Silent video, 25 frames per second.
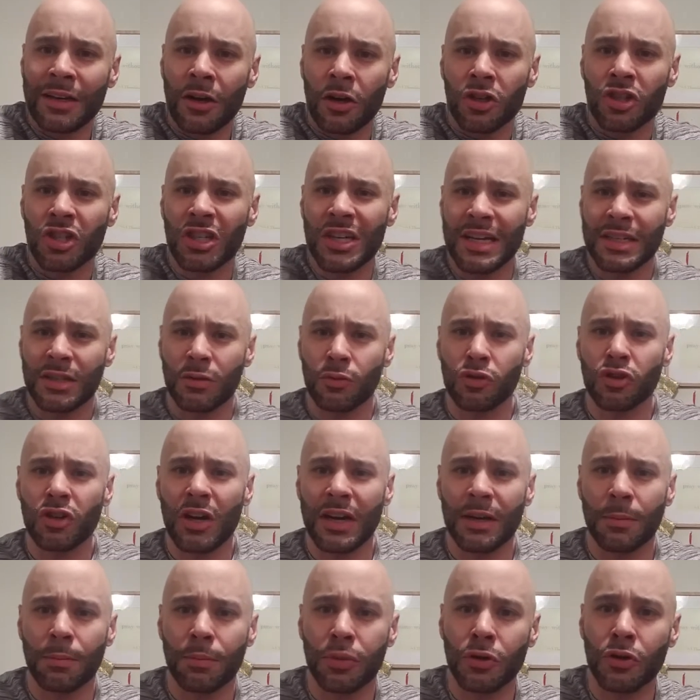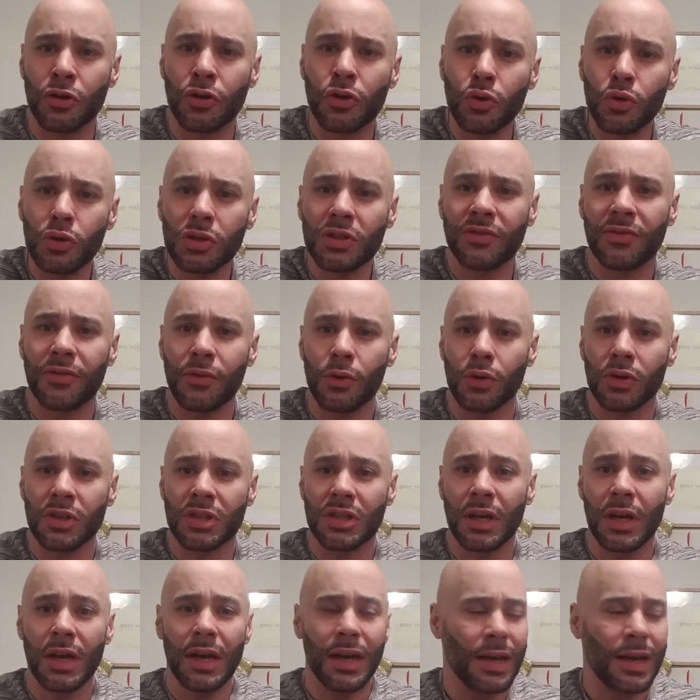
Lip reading: our chest and we're trying to produce force.